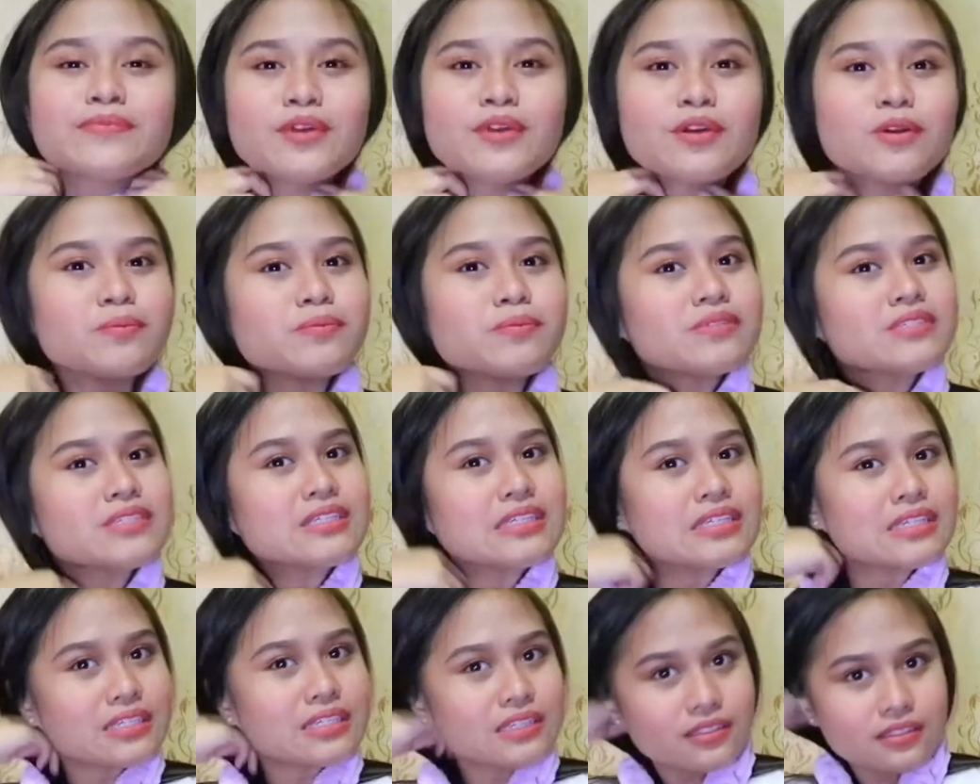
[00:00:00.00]

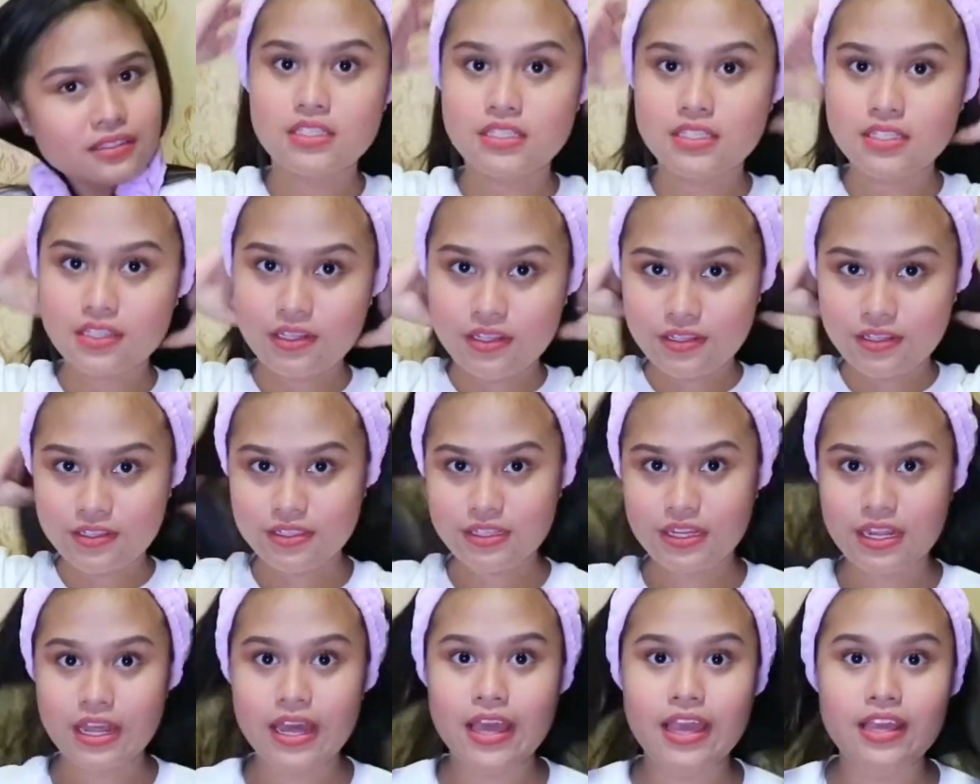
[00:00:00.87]
Oopsie. This is what it
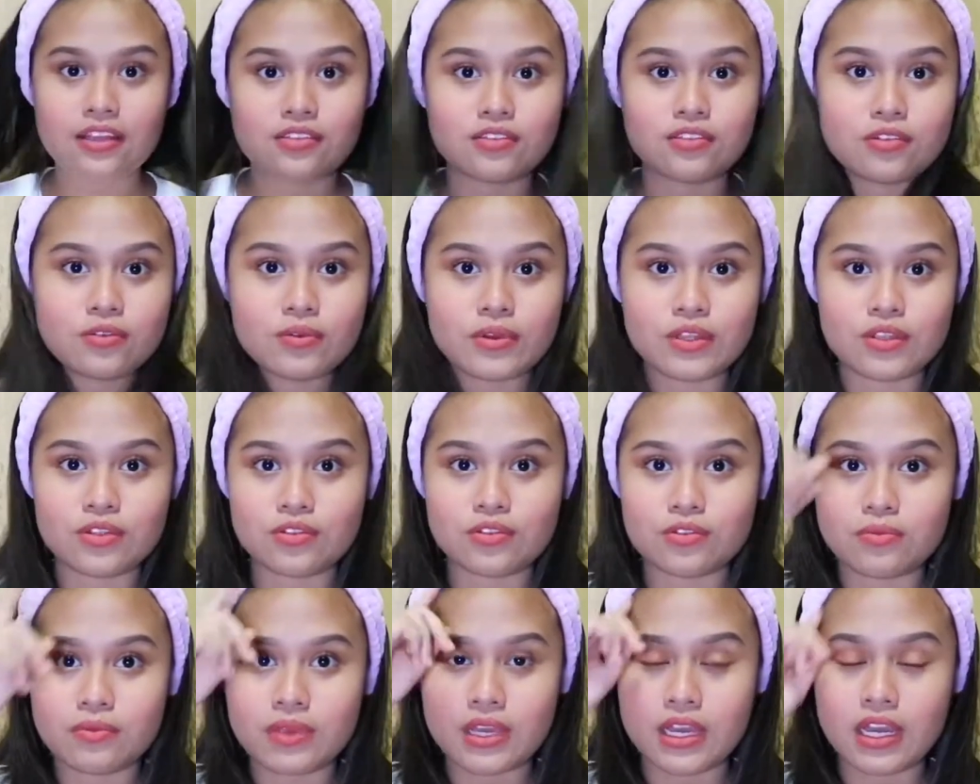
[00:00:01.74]
looks like. So when you
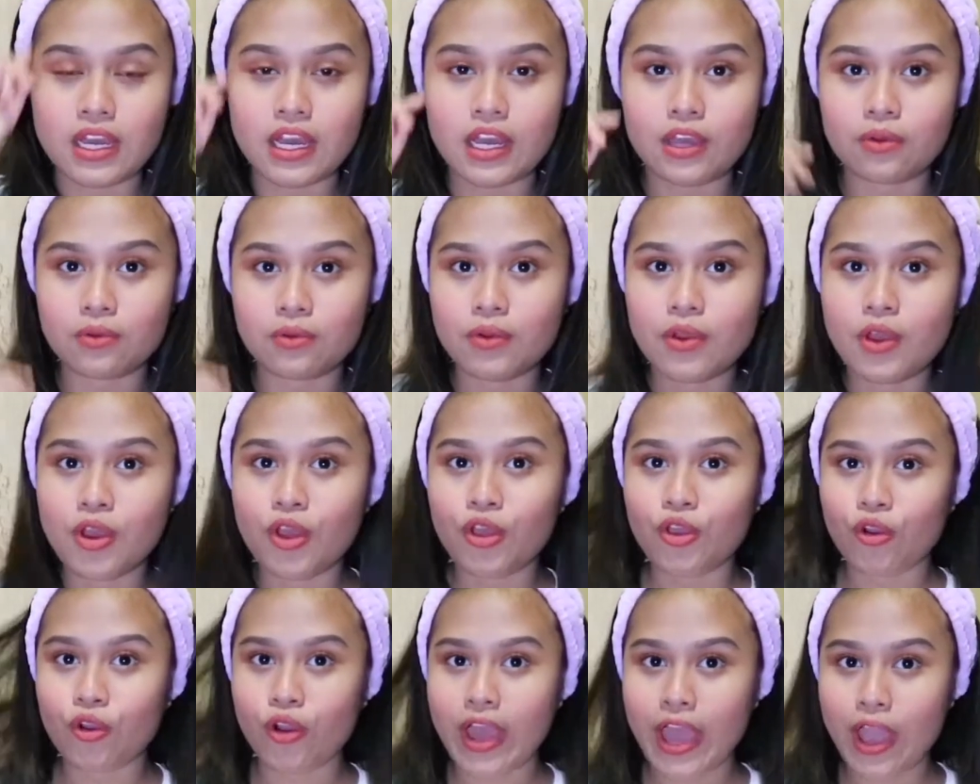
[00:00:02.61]
do makeup,
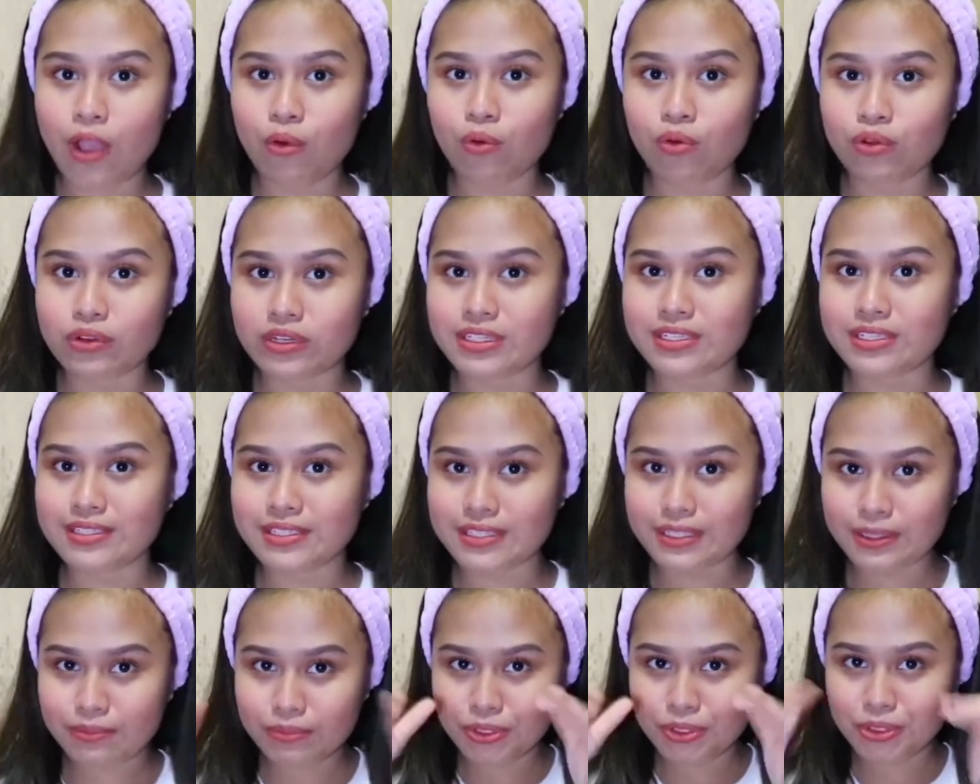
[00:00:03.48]
your hair won't
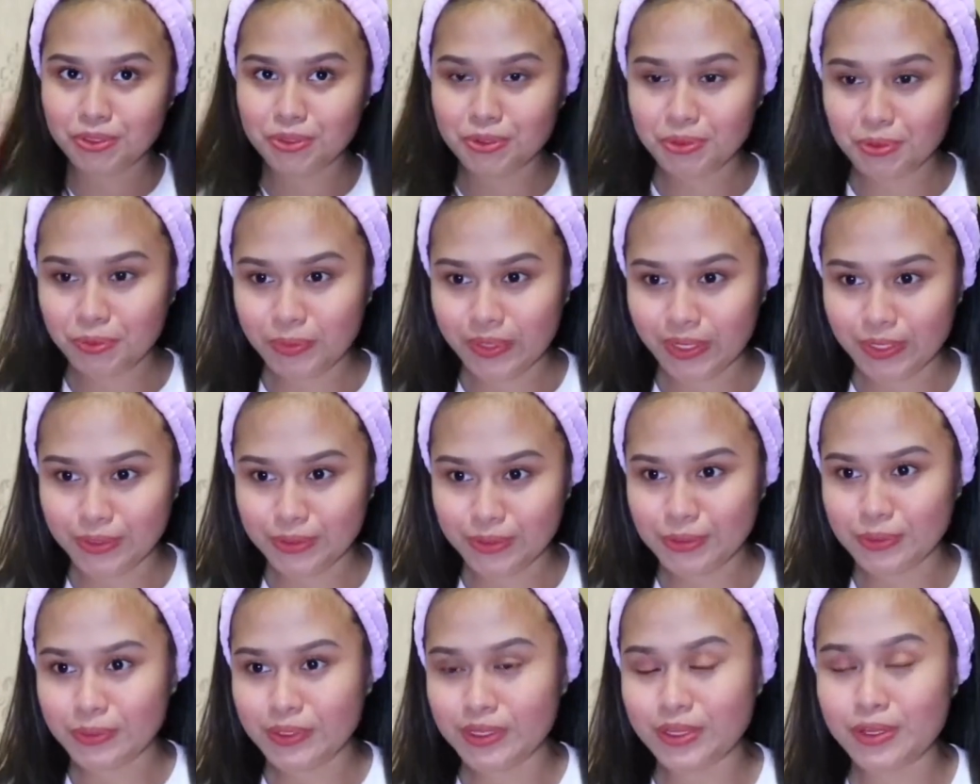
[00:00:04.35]
disturb you while you're
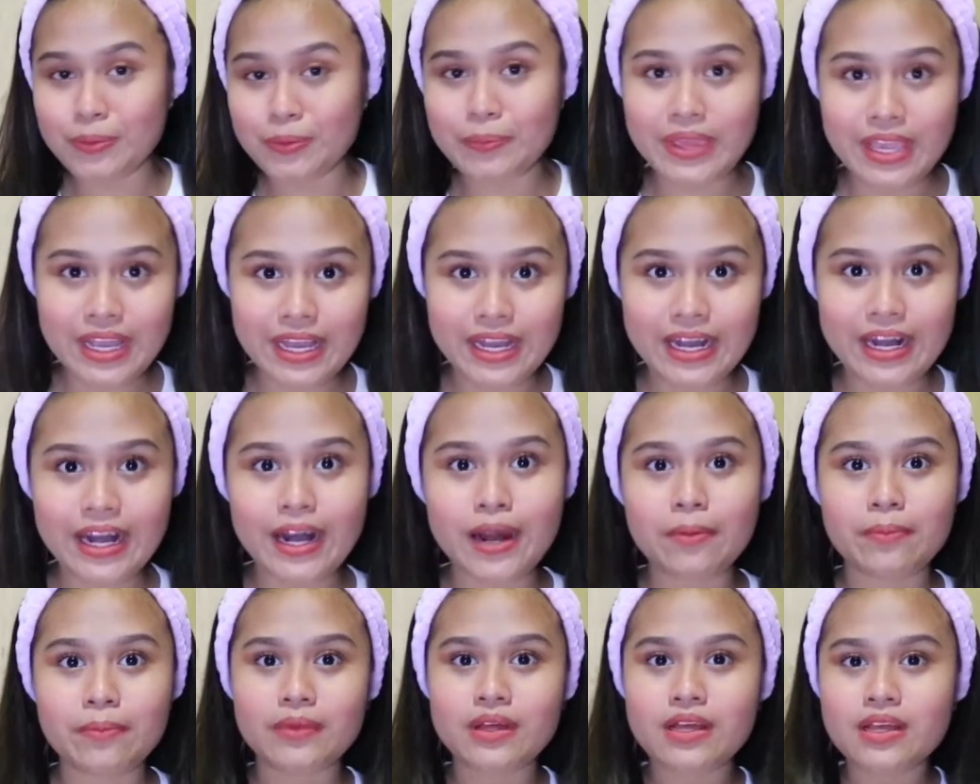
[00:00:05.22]
doing your
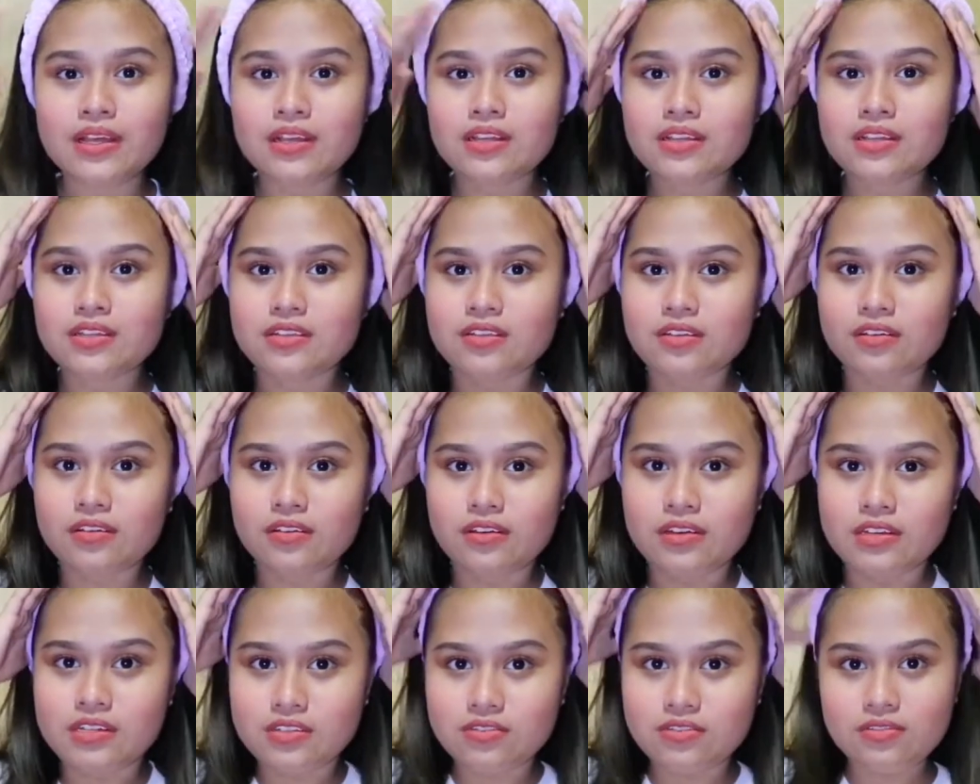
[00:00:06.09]
makeup. So
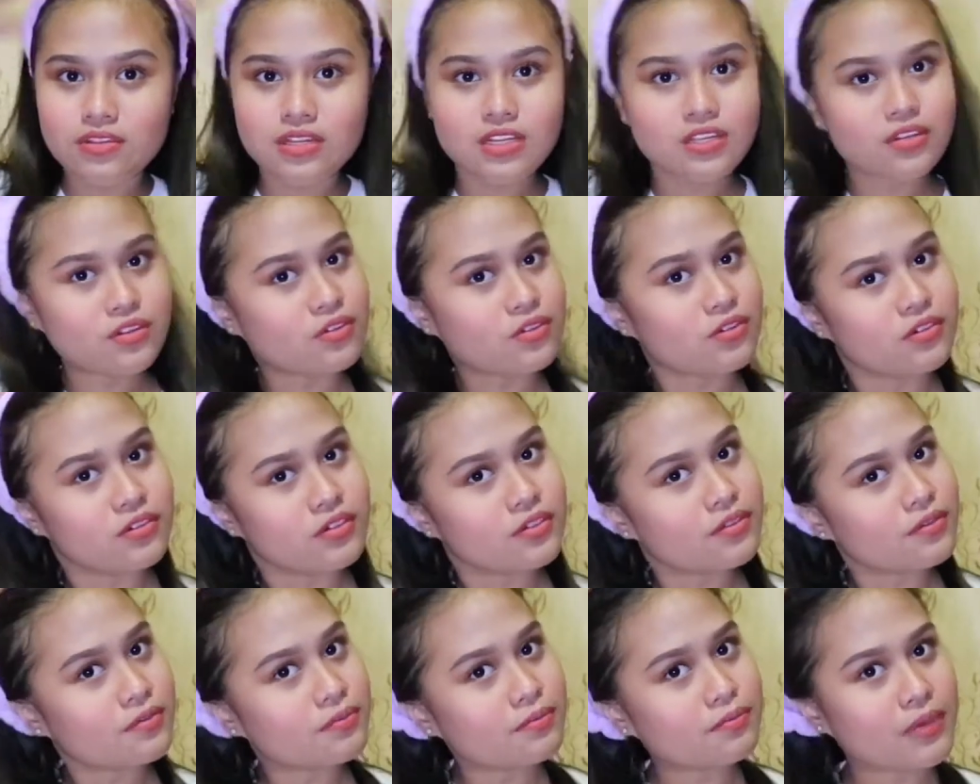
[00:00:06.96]
it's really
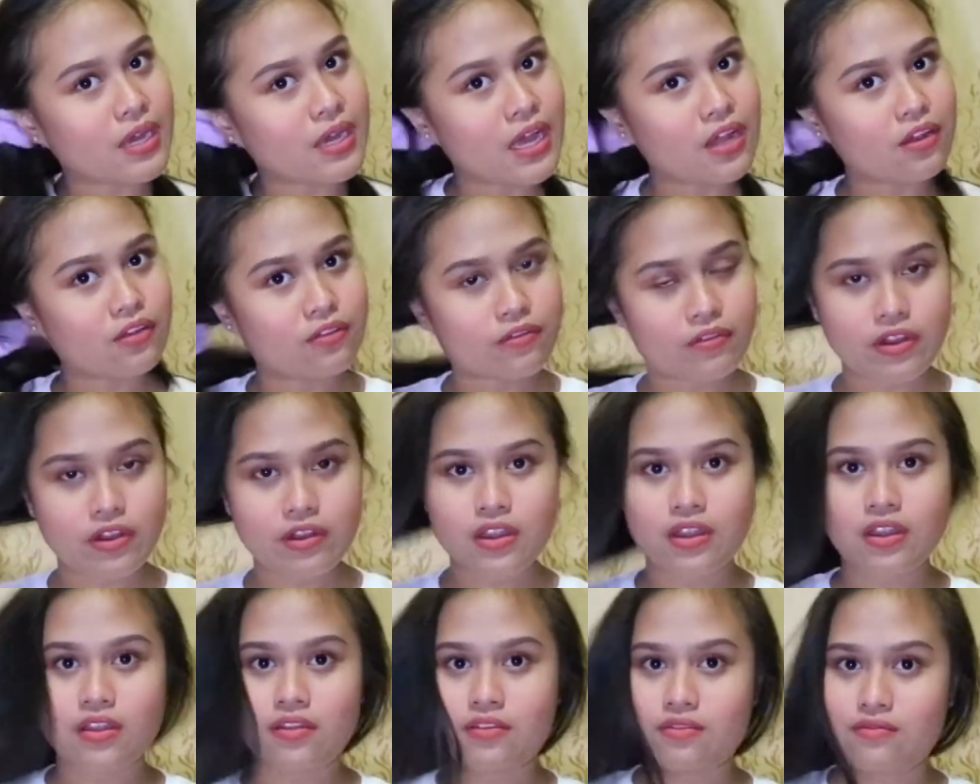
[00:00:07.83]
good, but I look
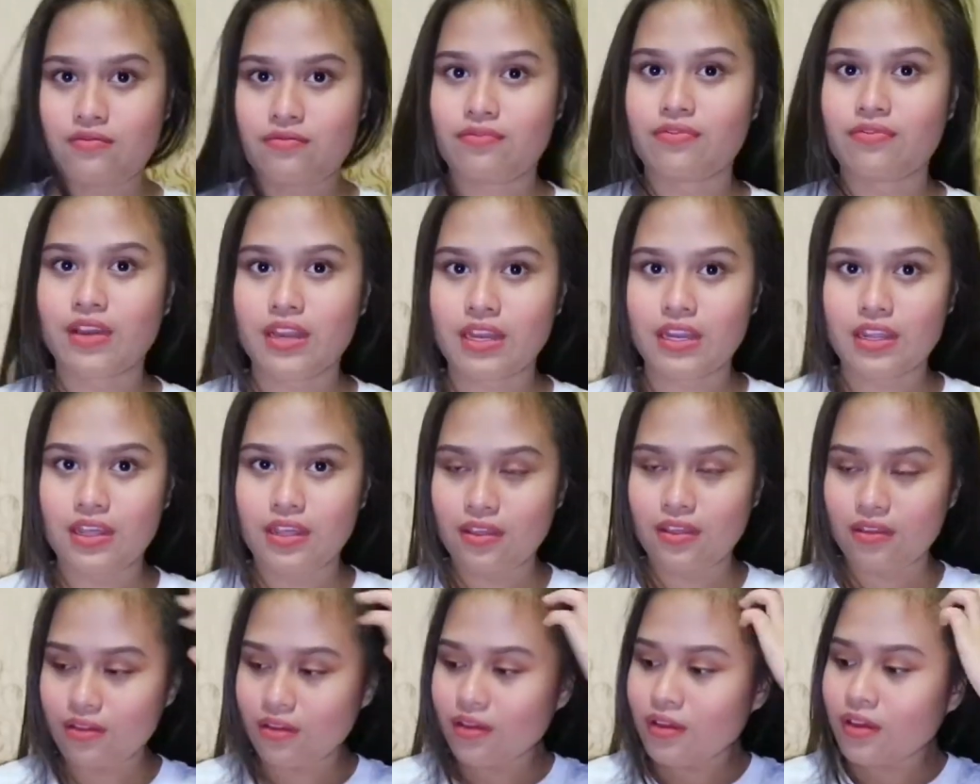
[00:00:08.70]
very funny